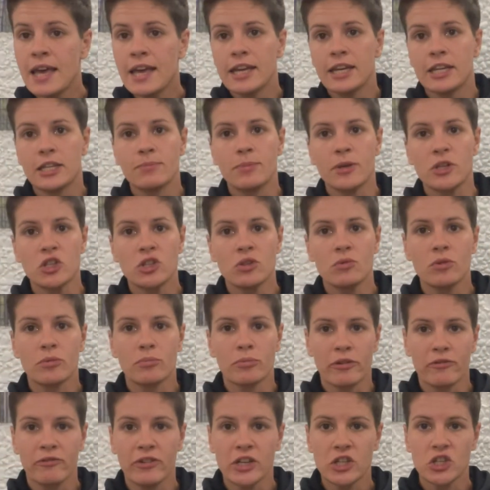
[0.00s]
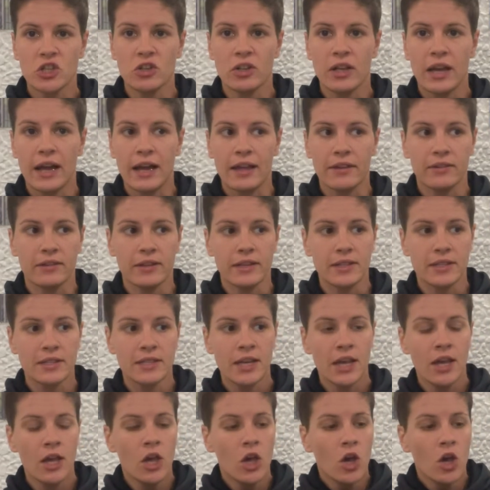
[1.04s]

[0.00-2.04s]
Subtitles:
and especially with professional athletes.